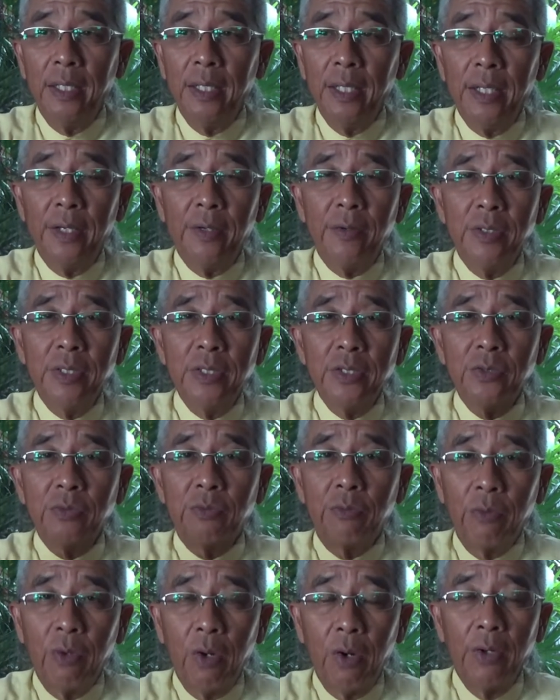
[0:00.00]

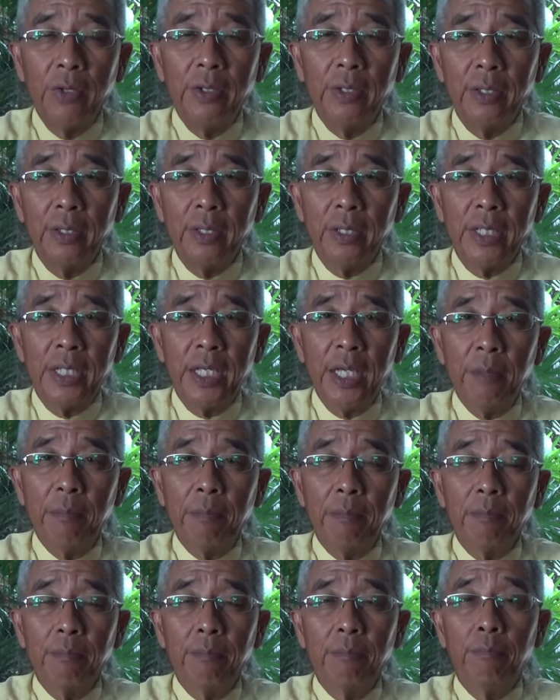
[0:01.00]
Aaron's rod
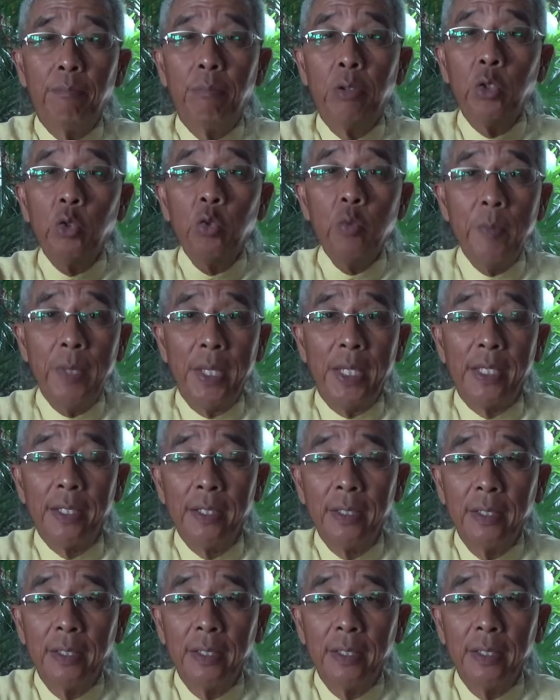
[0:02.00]
kept blooming.